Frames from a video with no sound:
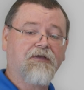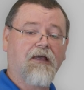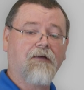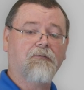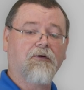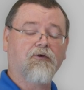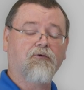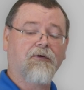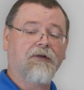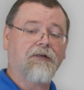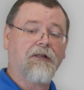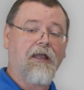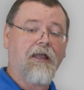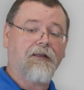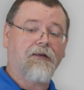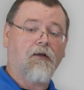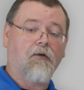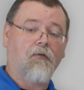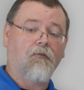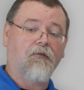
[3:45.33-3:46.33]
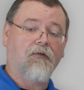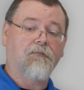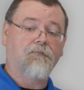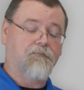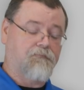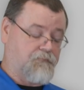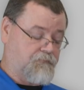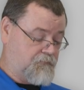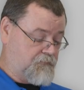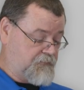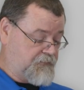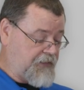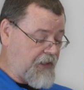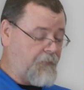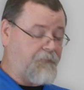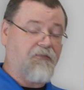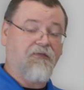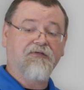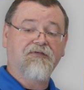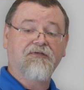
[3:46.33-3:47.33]
have a green light on the
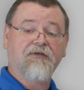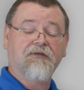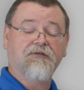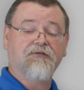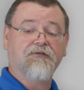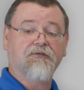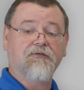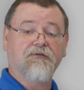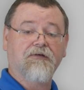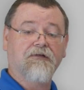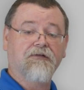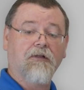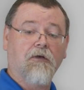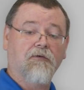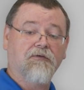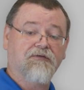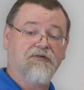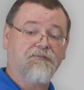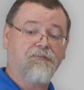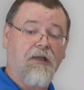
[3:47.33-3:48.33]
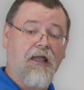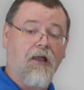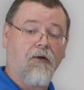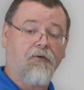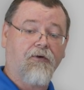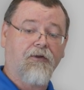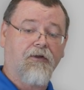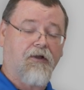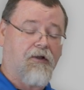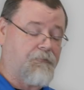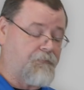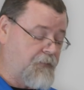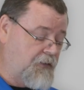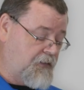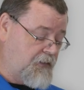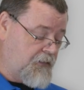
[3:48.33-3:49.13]
top of the sensor as long as it's powered up.